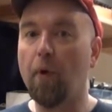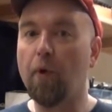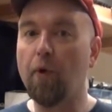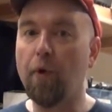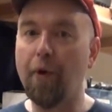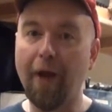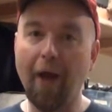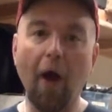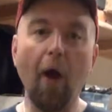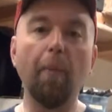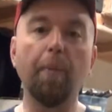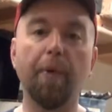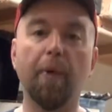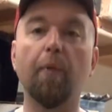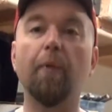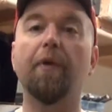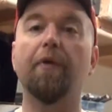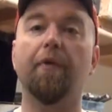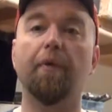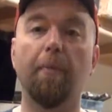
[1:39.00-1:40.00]
could help you
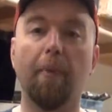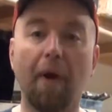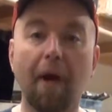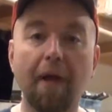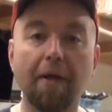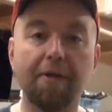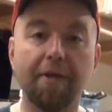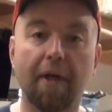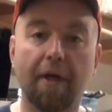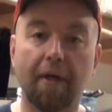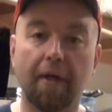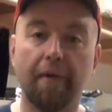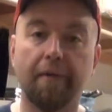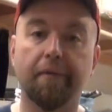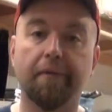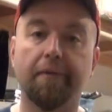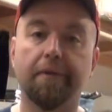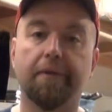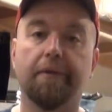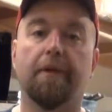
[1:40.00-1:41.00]
with your project.
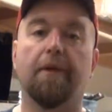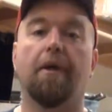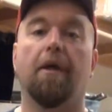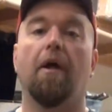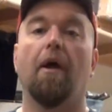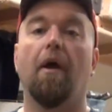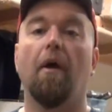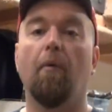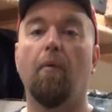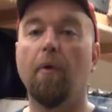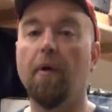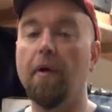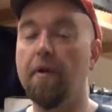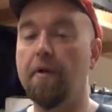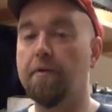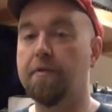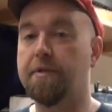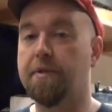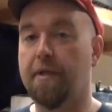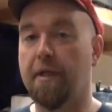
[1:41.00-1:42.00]
One of
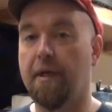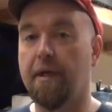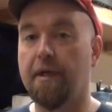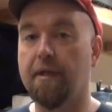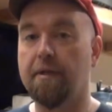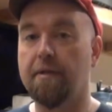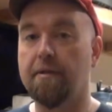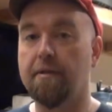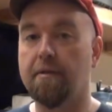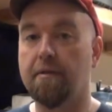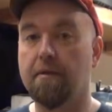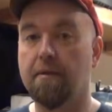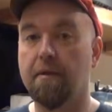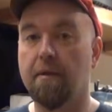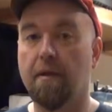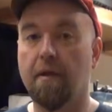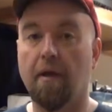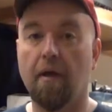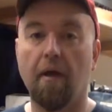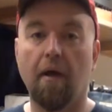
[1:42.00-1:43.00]
those things
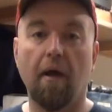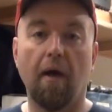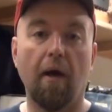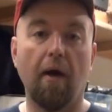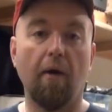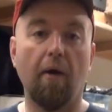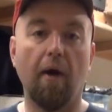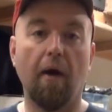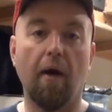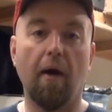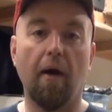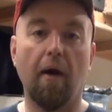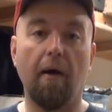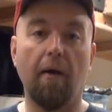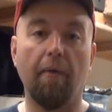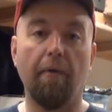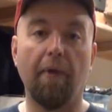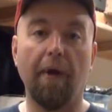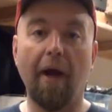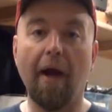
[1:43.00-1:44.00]

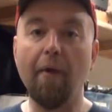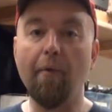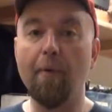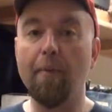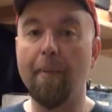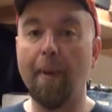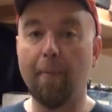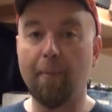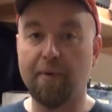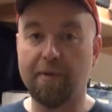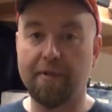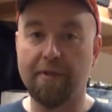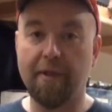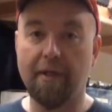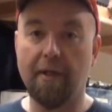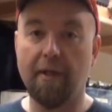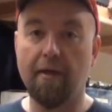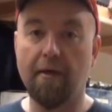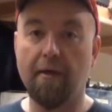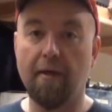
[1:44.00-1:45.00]
that I remember
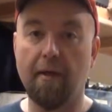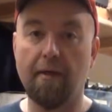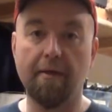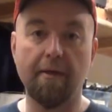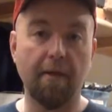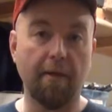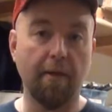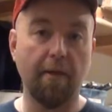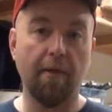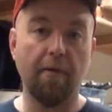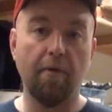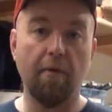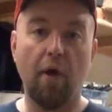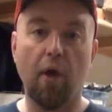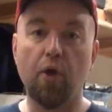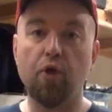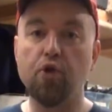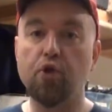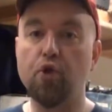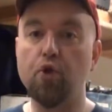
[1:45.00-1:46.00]
seeing, and Dylan
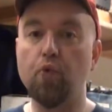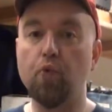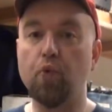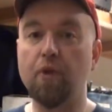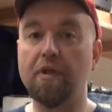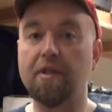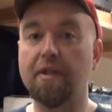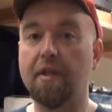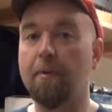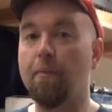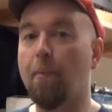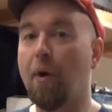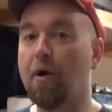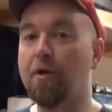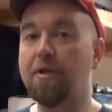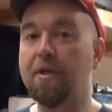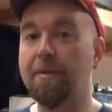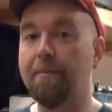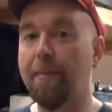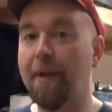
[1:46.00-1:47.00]
too, is in
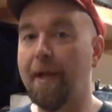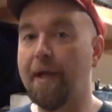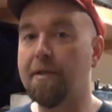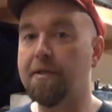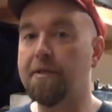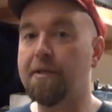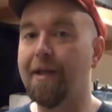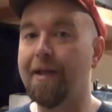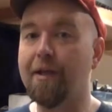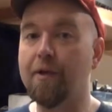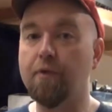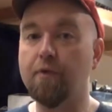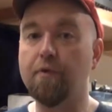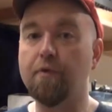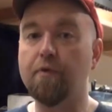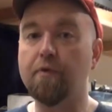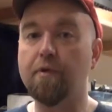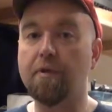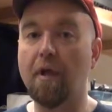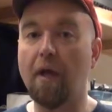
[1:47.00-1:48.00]
marching bands they
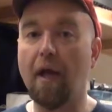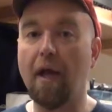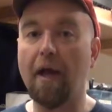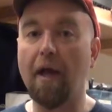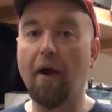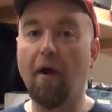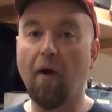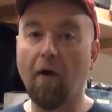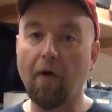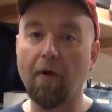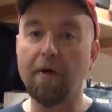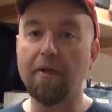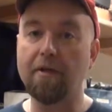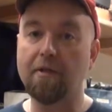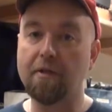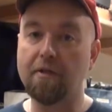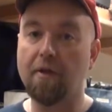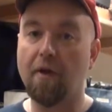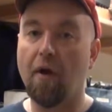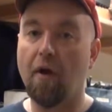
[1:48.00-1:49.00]
use a
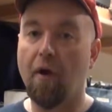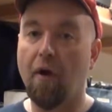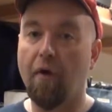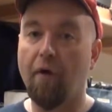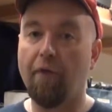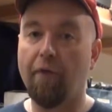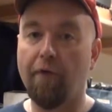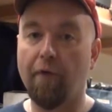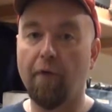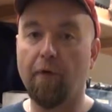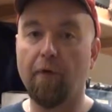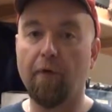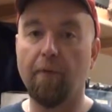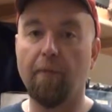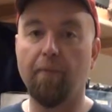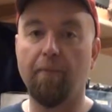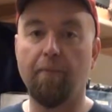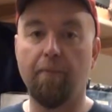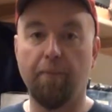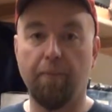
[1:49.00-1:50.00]
harness
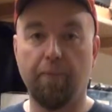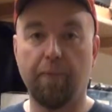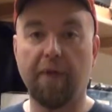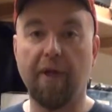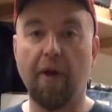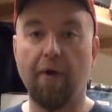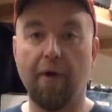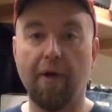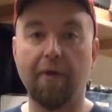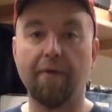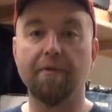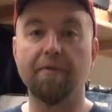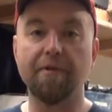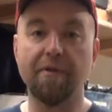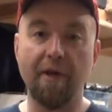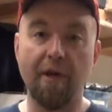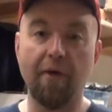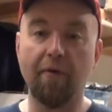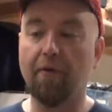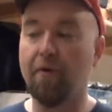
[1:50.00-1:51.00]
for carrying their
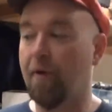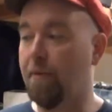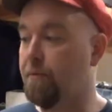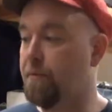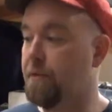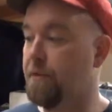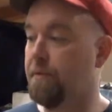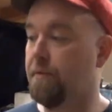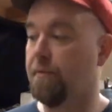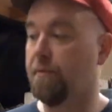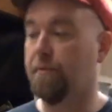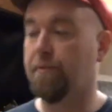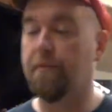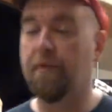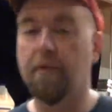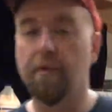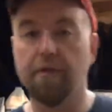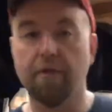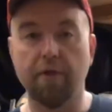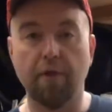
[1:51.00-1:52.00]
snare drums.
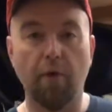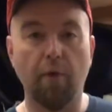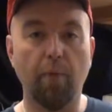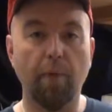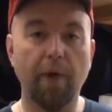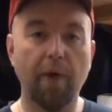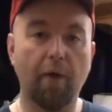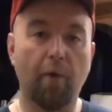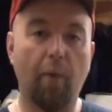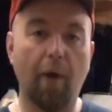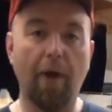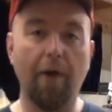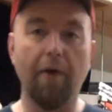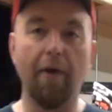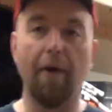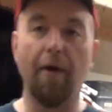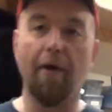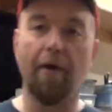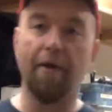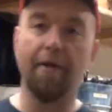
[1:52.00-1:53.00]
So we acquired
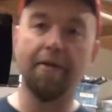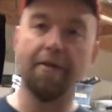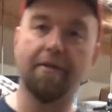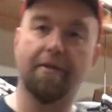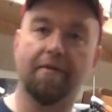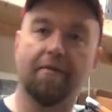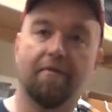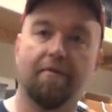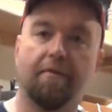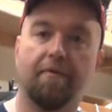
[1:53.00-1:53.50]
a harness